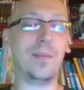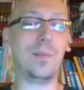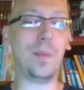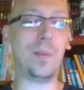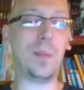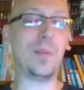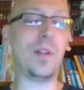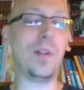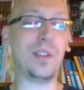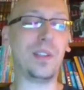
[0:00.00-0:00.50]

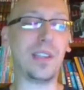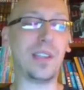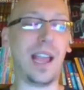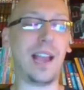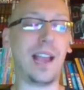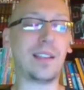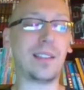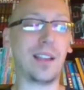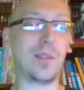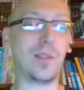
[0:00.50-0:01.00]
People always
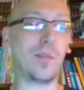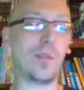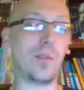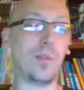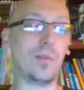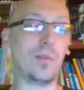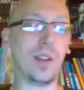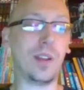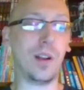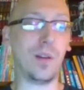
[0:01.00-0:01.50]
ask, like,
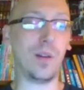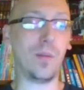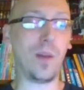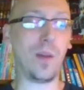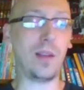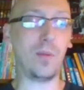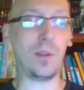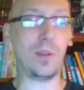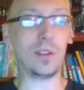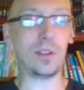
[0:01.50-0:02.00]
well,
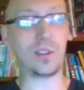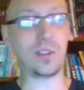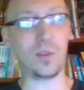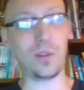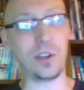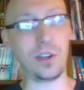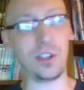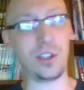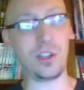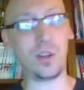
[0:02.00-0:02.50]
what
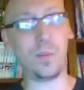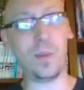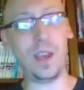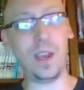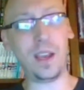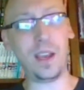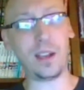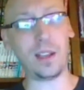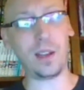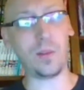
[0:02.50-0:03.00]
stories do you
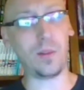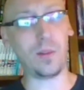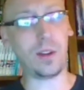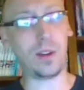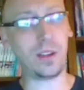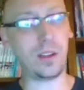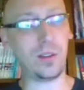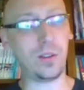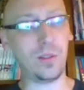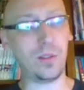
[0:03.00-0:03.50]
pick? Like, what
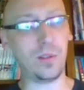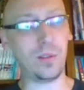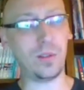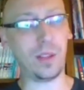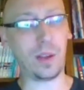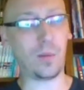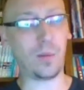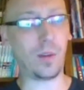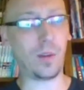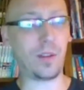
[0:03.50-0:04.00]
do you
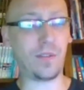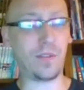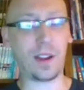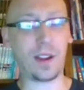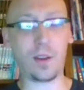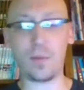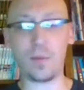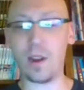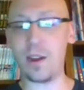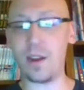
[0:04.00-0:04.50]
like? What if I
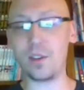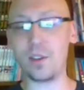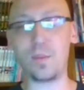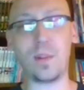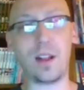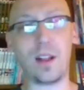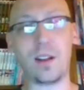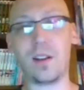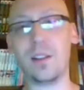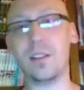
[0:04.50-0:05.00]
got writer's
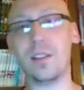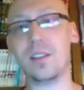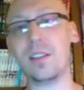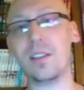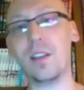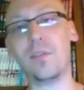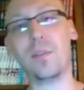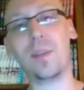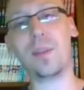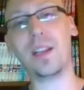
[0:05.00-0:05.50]
block? All this
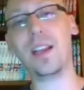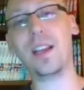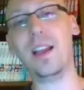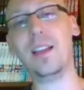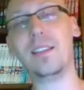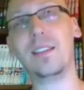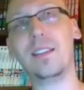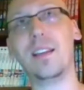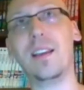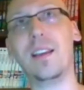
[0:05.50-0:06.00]
stuff. I'm like,
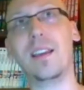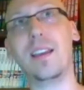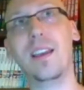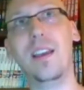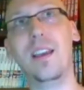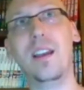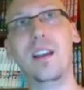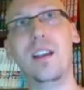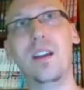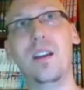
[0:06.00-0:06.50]
guys, like,
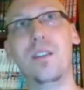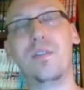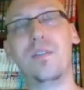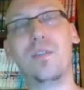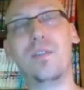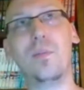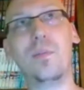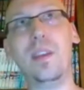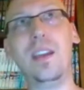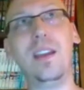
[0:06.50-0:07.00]

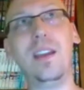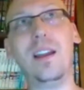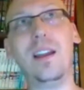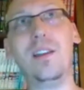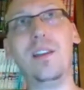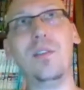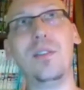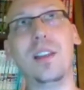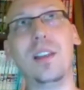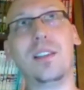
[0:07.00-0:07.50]
for me, I
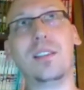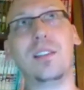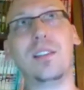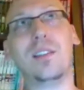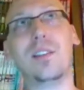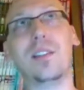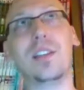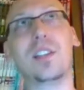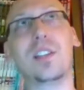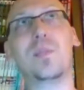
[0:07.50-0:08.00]
don't
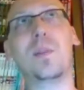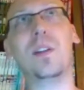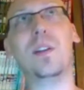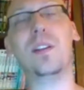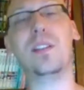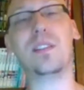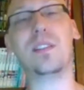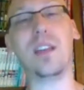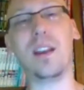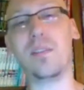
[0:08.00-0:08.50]
necessarily
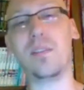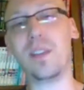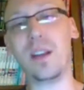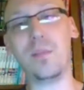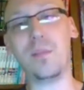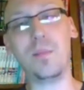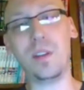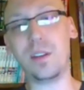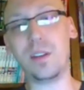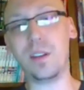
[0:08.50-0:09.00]
experience that. I've got
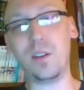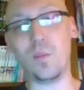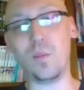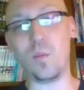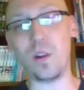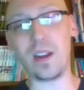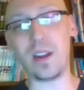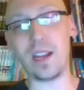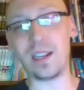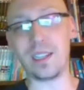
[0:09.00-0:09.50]
a million and
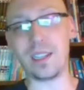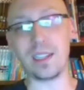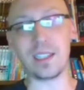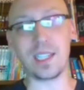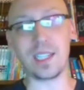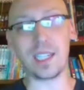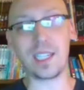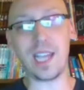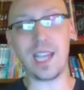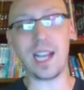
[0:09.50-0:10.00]
one
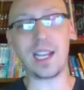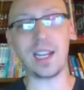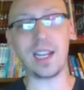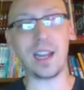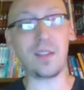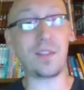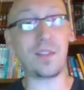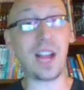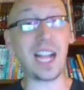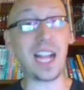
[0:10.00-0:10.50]
ideas a second.
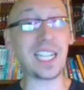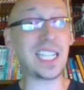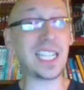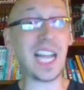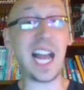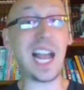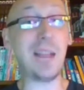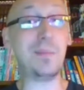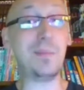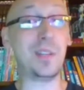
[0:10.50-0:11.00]
I've got
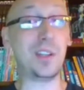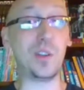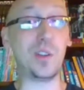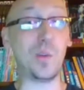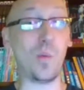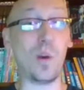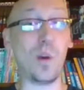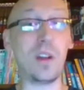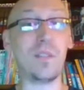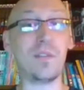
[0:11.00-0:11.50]
time to
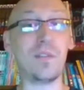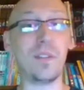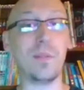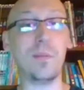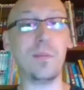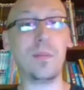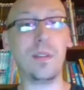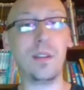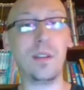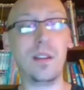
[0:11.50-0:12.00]
do one of
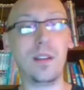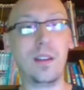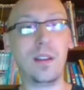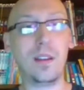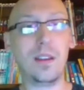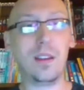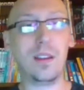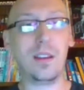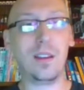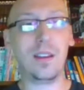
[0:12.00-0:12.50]
them.
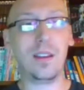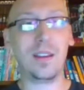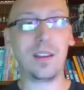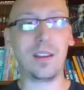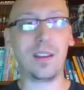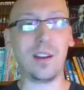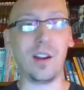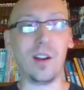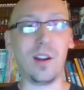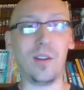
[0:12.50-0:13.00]

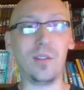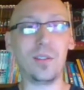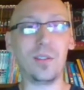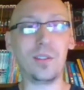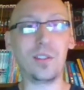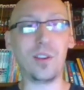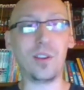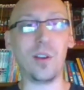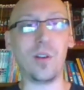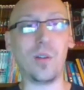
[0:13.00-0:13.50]

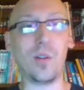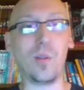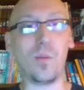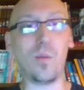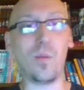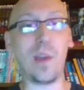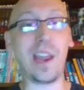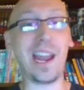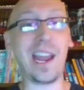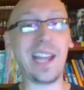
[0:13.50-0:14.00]
So
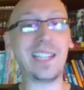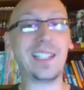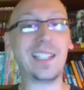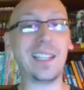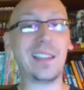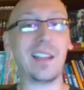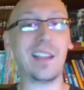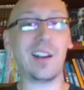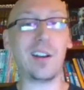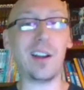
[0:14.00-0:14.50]
when I
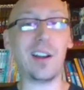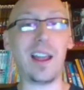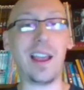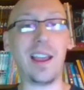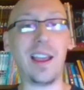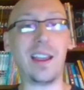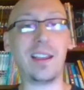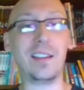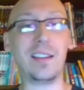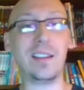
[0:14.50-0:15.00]
sit there and
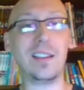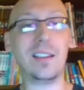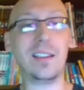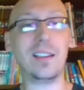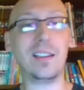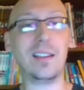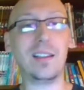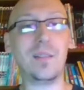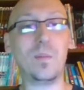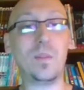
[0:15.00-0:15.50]
I
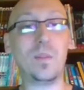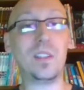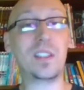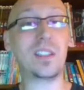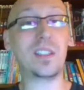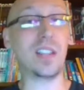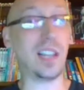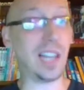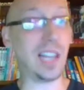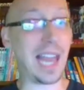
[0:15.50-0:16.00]

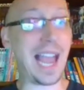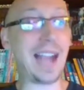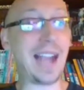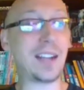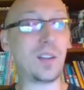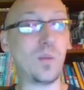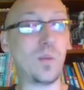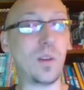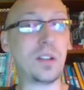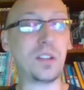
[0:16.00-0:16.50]

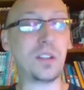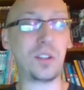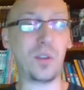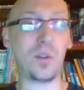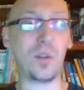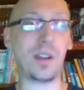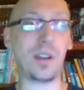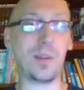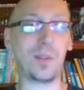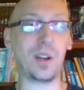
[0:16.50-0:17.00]
select what
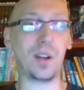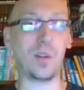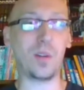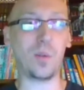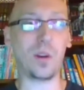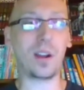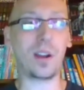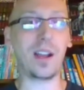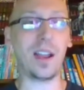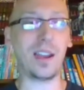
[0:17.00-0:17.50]
story I'm going to
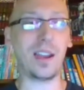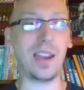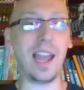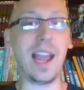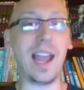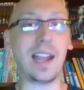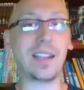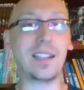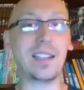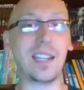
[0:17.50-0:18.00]
work on
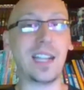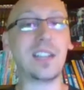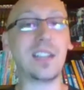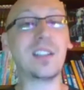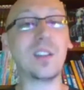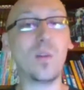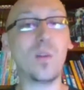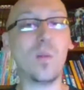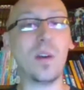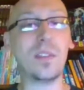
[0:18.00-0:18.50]
next,
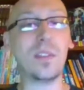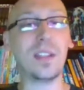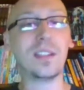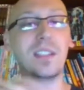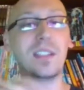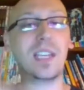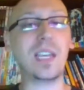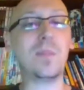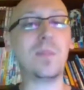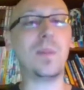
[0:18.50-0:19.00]
it's the one
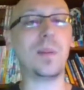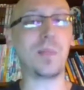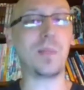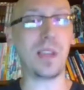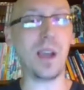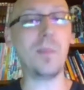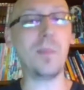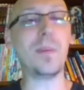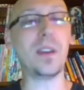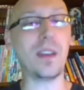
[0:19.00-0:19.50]
that's keeping me
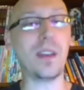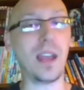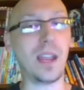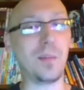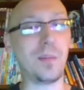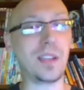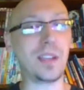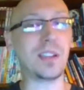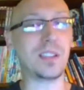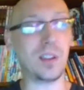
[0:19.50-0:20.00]
up at
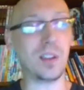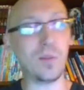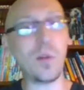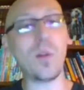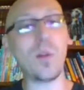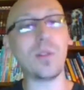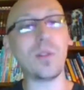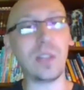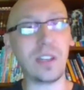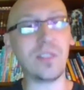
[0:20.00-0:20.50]
night because it
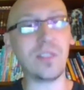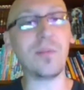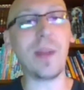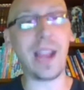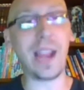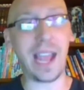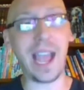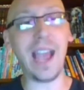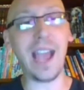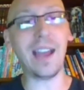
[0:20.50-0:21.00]
won't leave
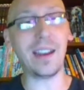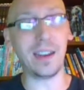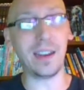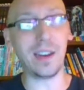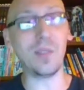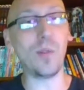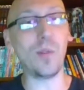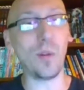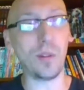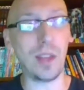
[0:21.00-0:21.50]
my head and
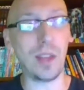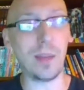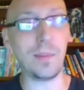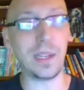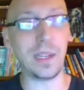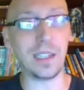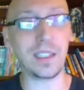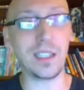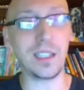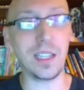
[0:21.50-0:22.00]
it won't let
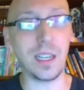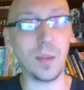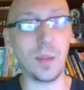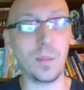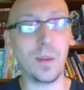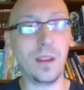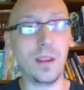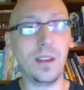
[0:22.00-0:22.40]
me sleep.